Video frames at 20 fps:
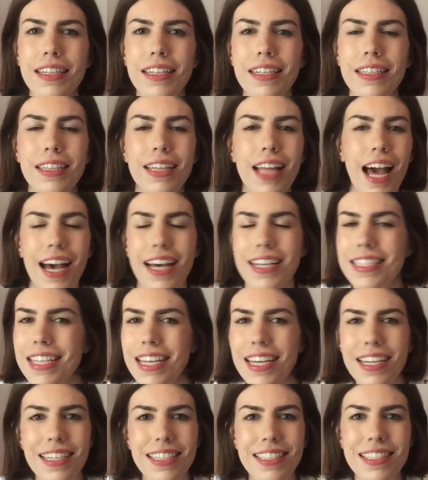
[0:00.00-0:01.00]

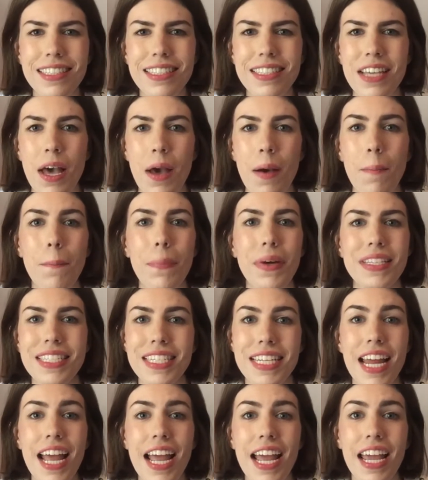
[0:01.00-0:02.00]
classics, but
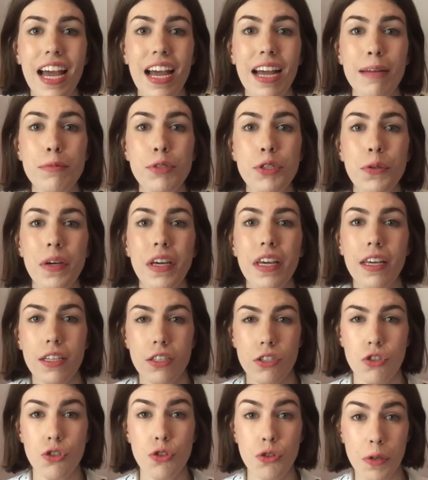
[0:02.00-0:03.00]
today I'm doing
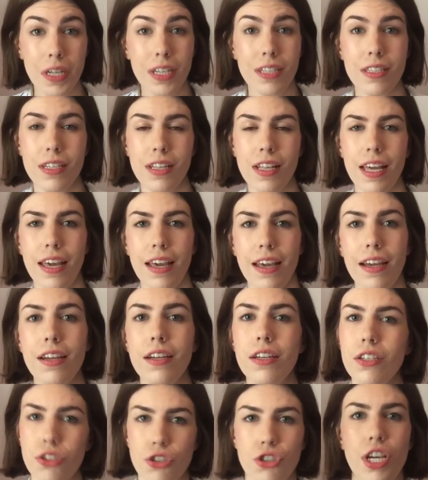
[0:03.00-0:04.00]
strictly
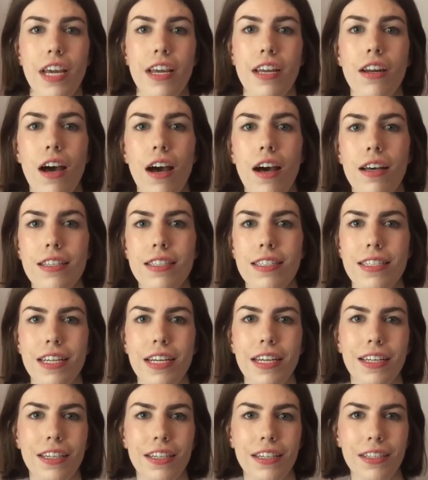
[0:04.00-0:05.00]
Jane
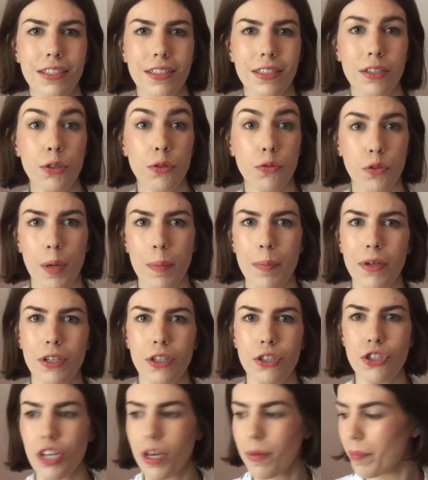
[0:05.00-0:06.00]
Austen, rip it or
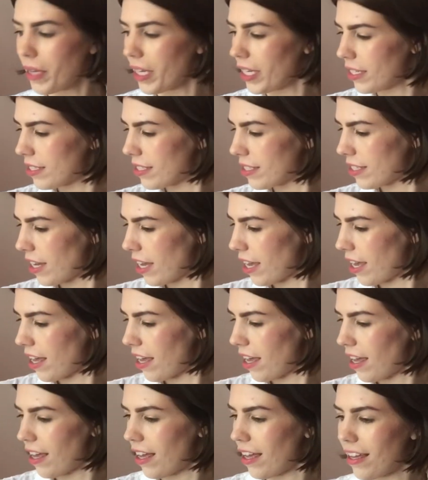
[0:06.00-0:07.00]
ship it.
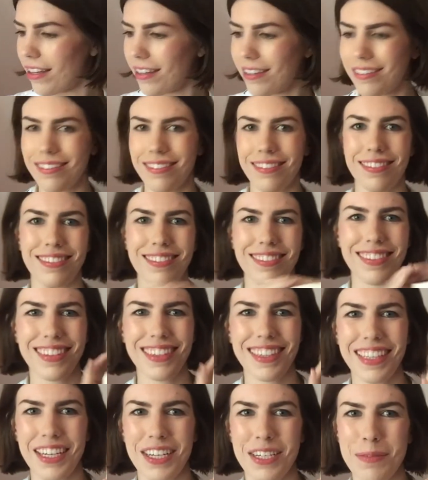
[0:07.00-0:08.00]

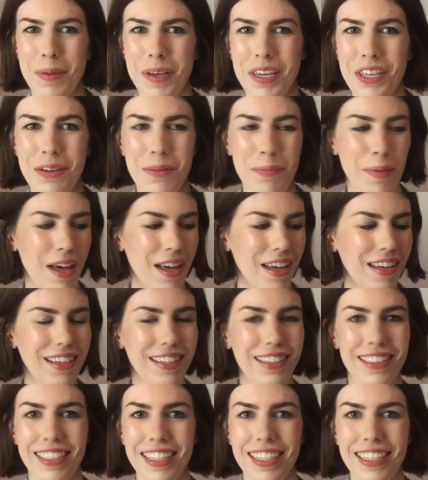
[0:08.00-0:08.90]
Here's my cute mug.